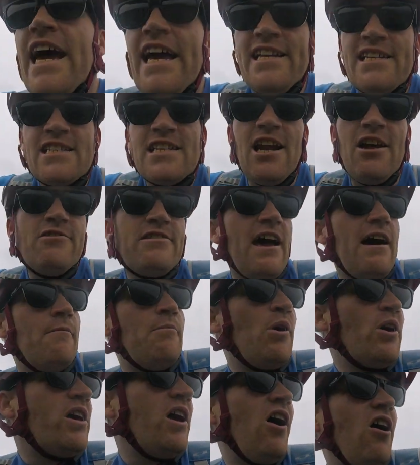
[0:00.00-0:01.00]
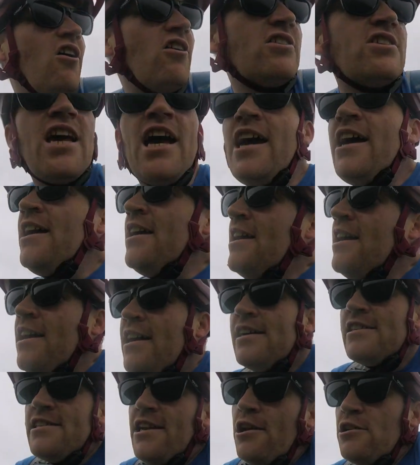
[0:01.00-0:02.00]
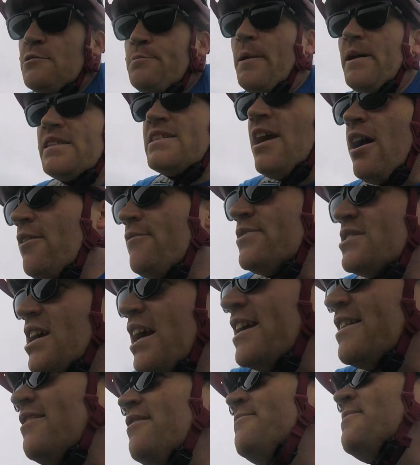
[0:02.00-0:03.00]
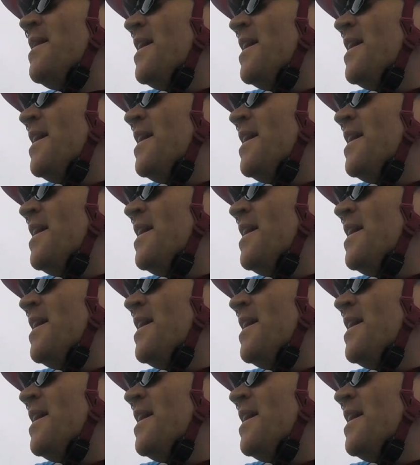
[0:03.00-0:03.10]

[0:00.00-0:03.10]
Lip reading: getting slowed down by cars. There's no space to overtake them.